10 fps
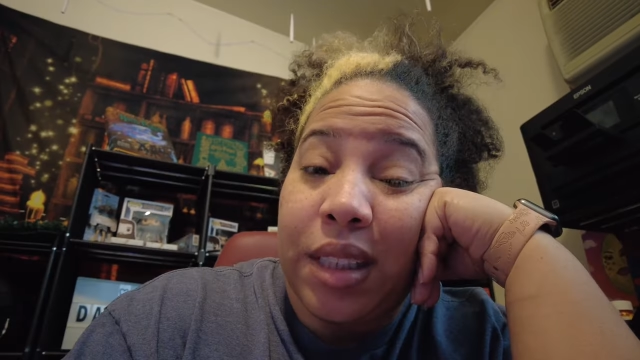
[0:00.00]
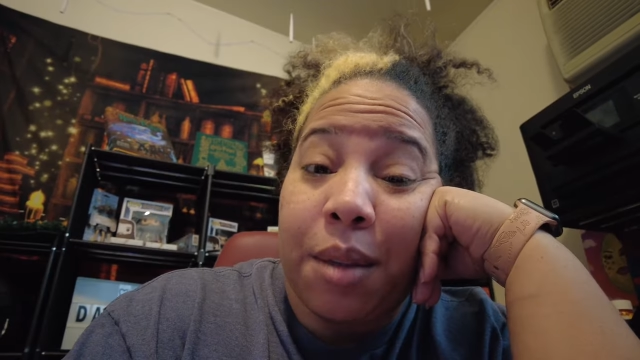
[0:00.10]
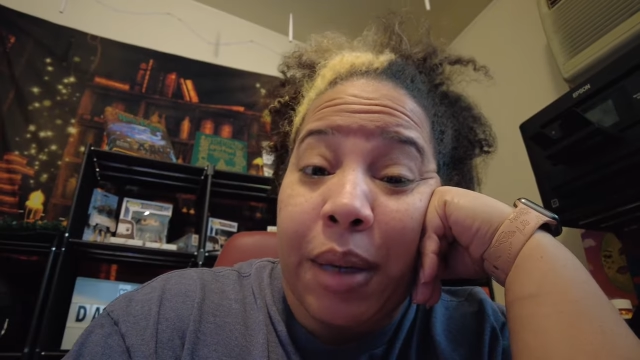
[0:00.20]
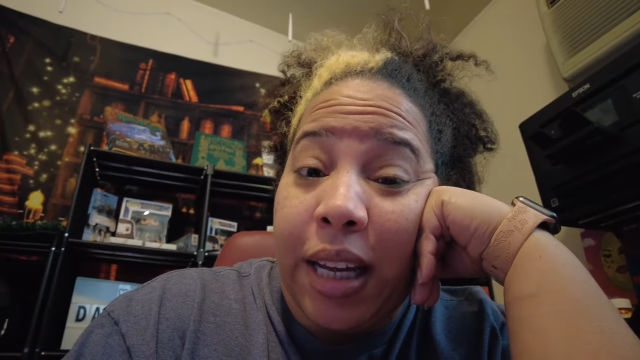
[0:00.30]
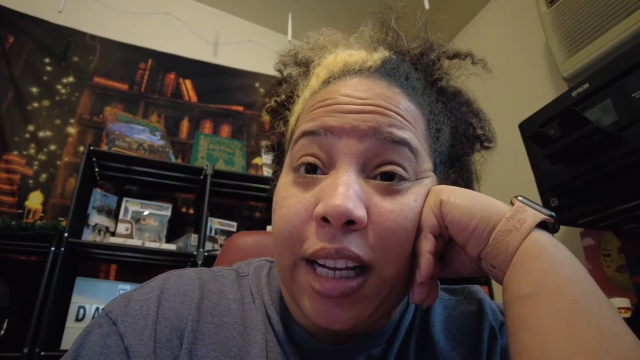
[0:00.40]

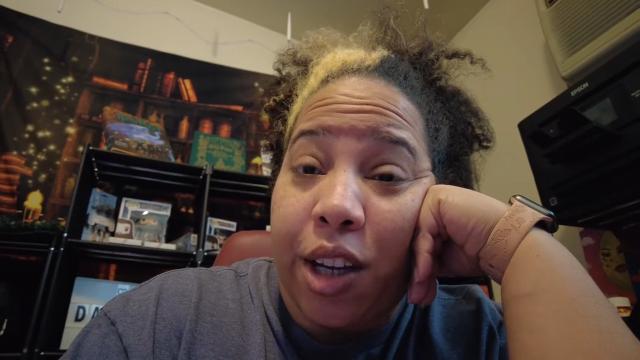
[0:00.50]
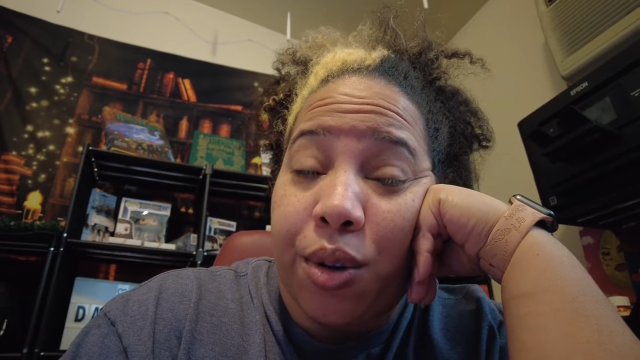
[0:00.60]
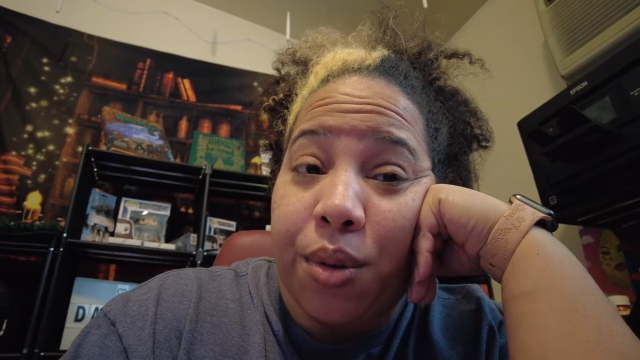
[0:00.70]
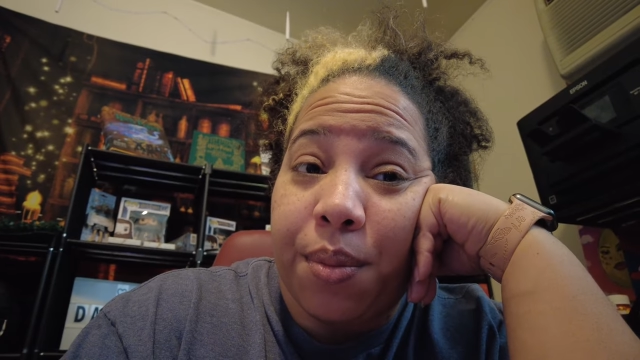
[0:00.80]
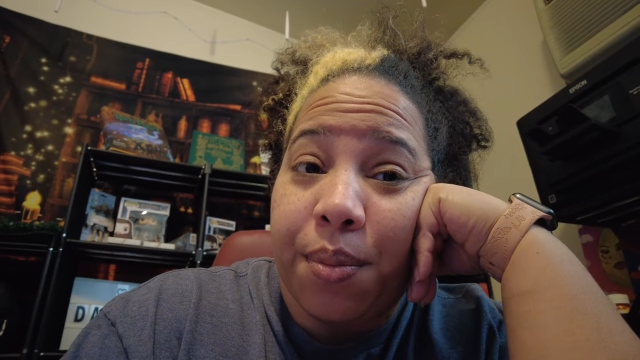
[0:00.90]
But
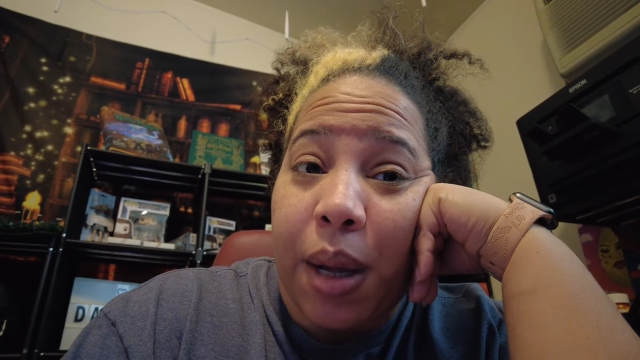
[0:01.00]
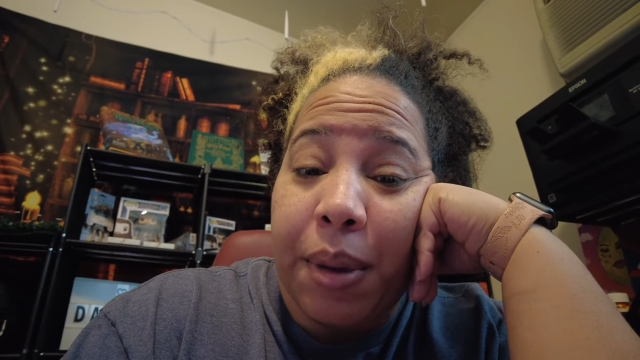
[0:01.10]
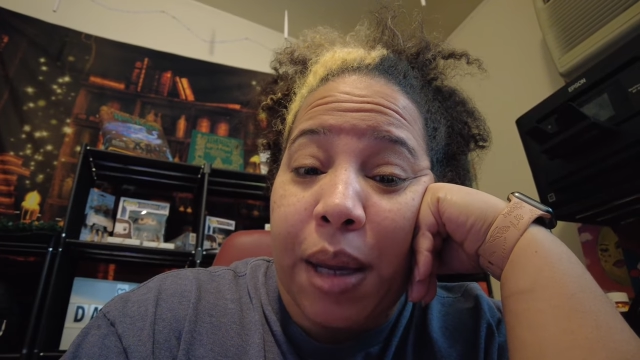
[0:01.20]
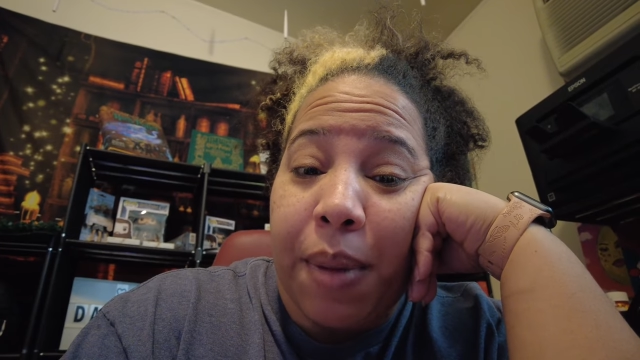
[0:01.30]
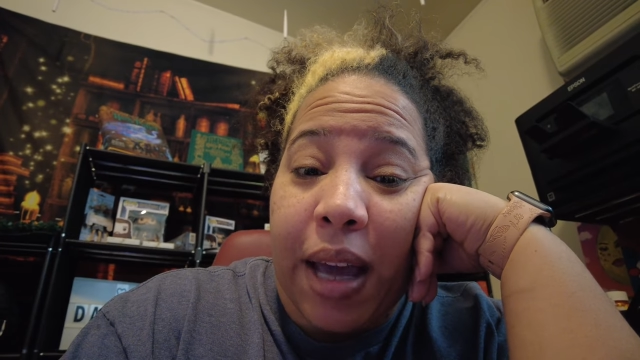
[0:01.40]
anywho, I'm
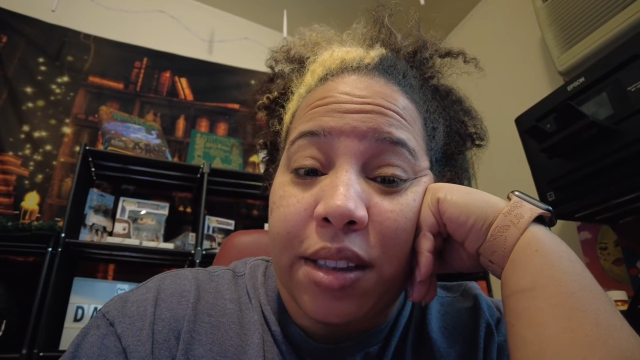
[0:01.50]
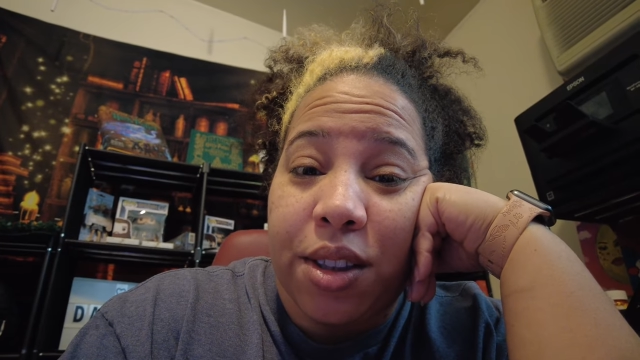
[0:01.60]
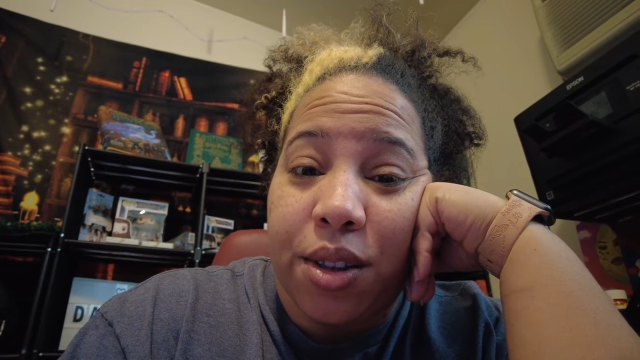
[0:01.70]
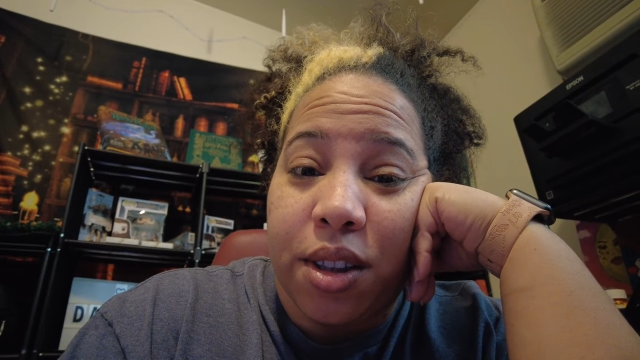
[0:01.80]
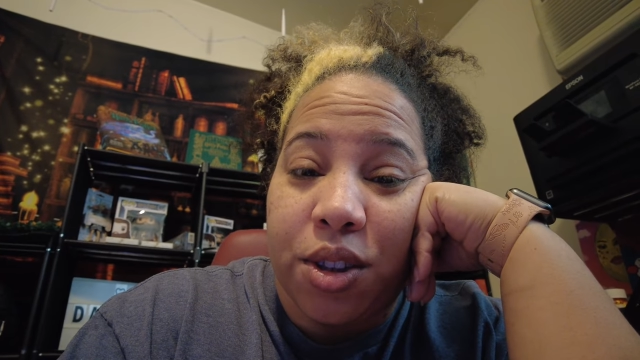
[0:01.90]
gonna get back
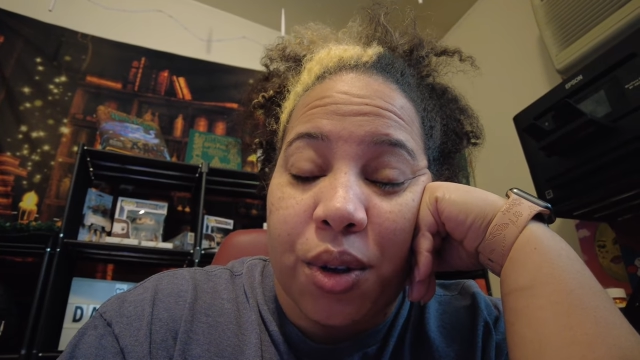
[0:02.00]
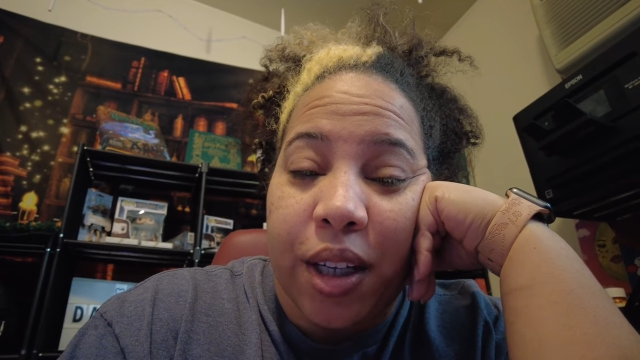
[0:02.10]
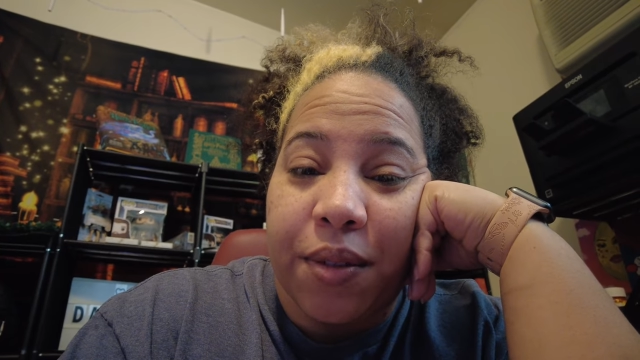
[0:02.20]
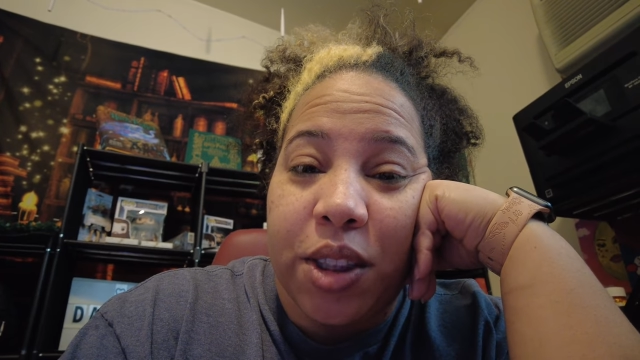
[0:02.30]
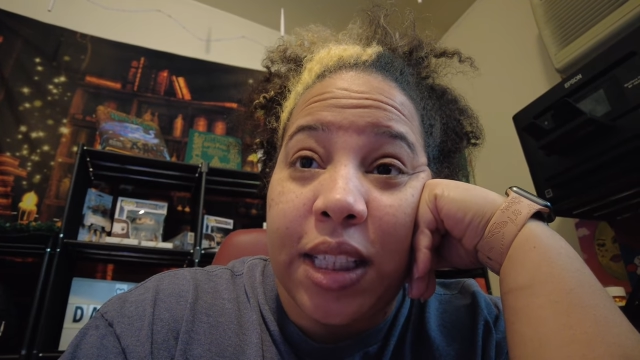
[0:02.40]
to the
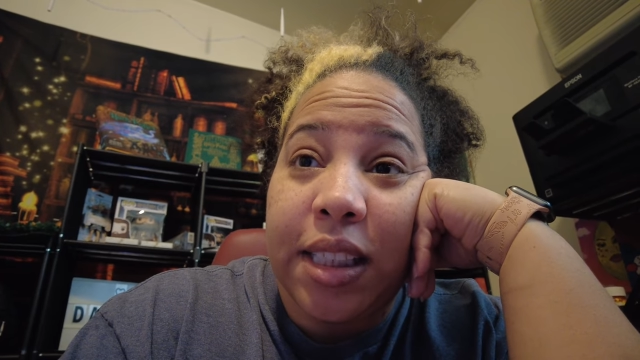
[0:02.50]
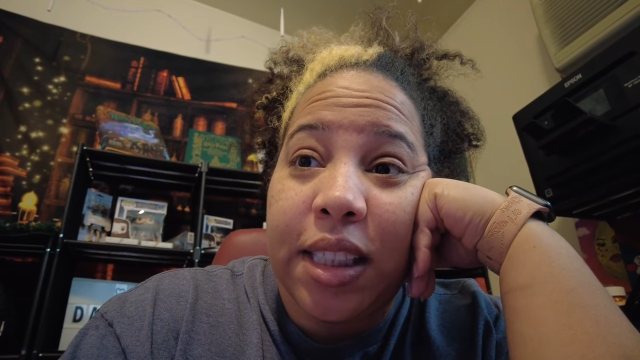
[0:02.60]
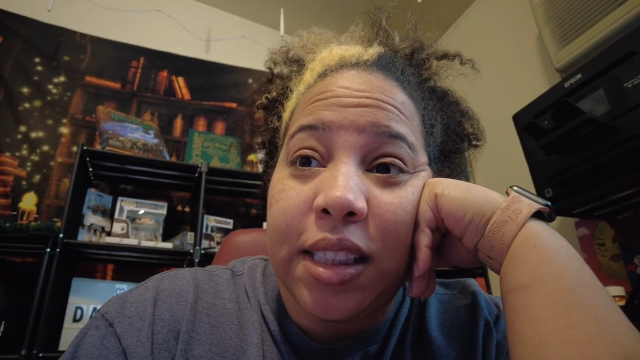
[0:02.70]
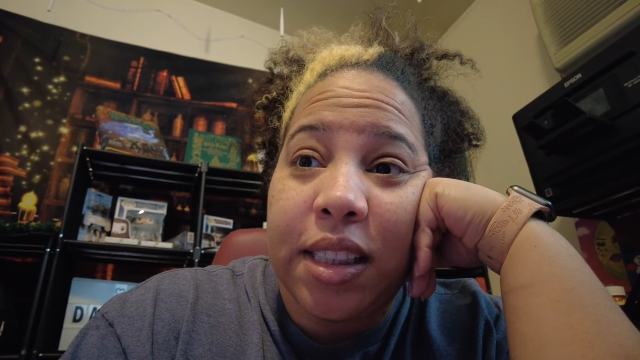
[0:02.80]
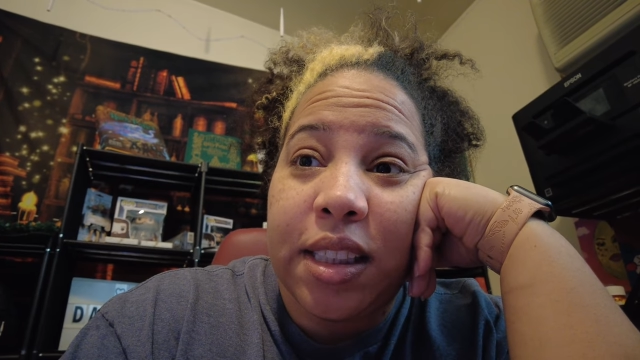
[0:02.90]
story of
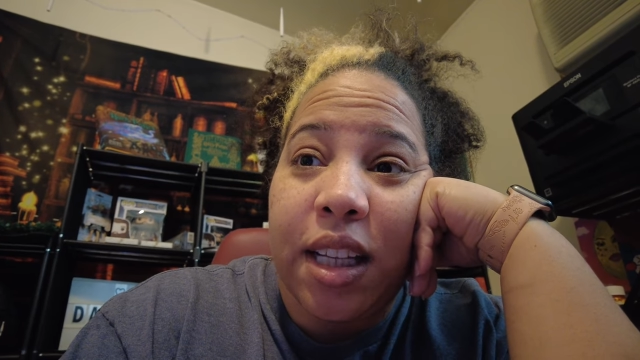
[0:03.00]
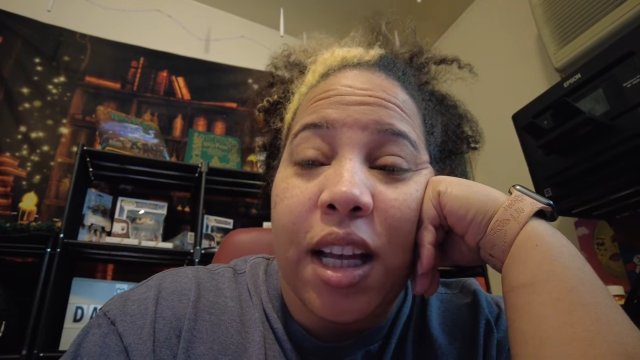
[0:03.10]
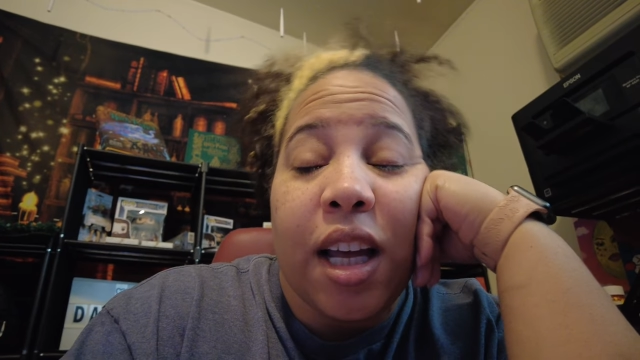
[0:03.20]
Jesus.